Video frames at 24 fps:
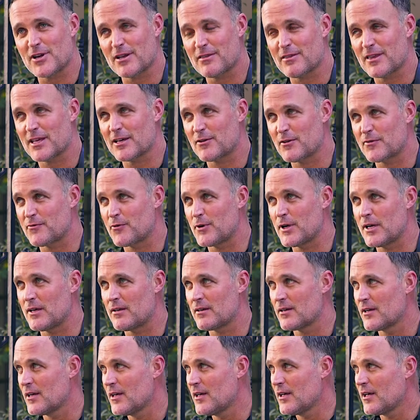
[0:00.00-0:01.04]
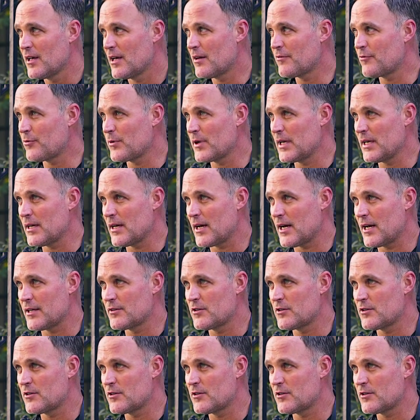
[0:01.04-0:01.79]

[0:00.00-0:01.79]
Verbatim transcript: I think if we if we uh,